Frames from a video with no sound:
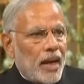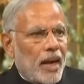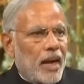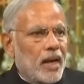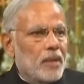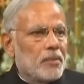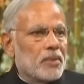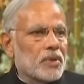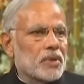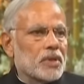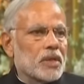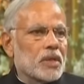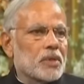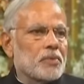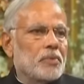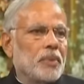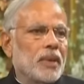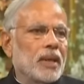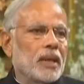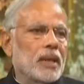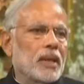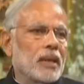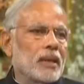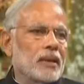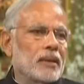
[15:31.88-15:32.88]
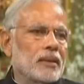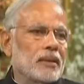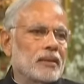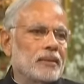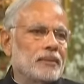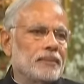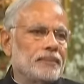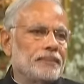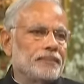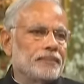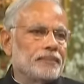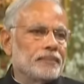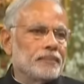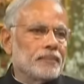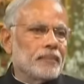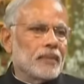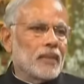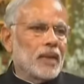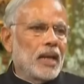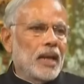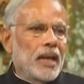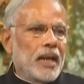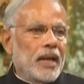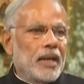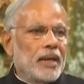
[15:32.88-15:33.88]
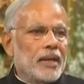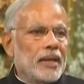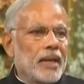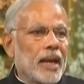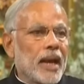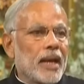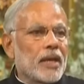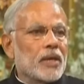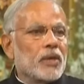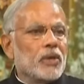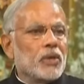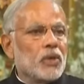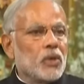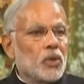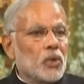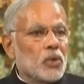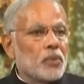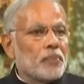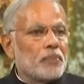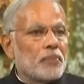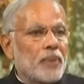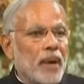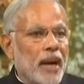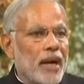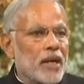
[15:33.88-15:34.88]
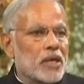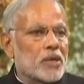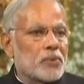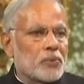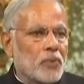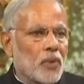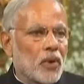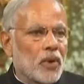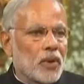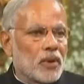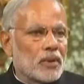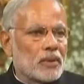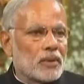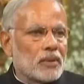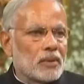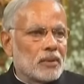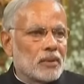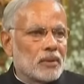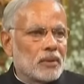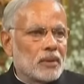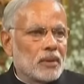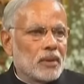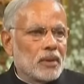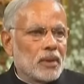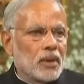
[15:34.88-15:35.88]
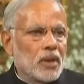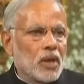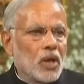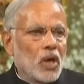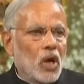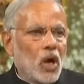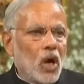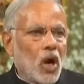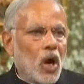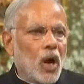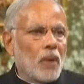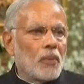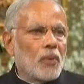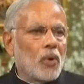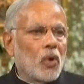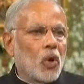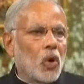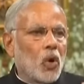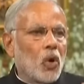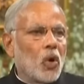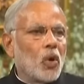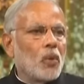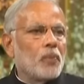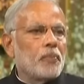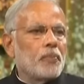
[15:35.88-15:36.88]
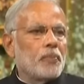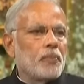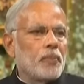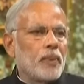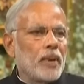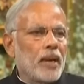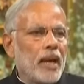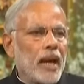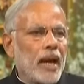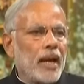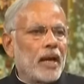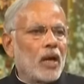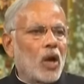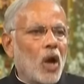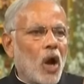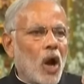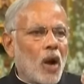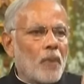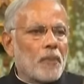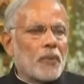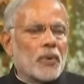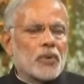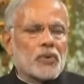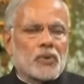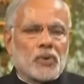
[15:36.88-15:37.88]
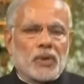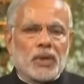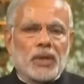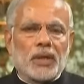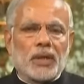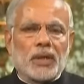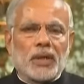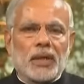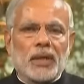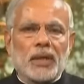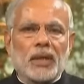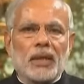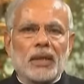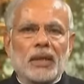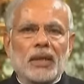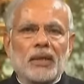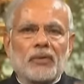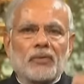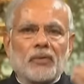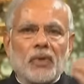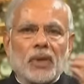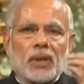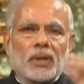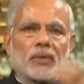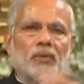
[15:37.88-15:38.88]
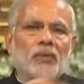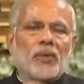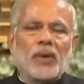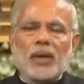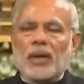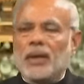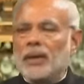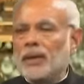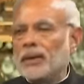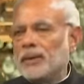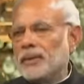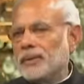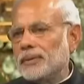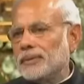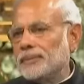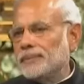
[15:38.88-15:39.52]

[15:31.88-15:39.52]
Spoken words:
And Mr. Speaker, India's new bright spot of hope and opportunity for the world.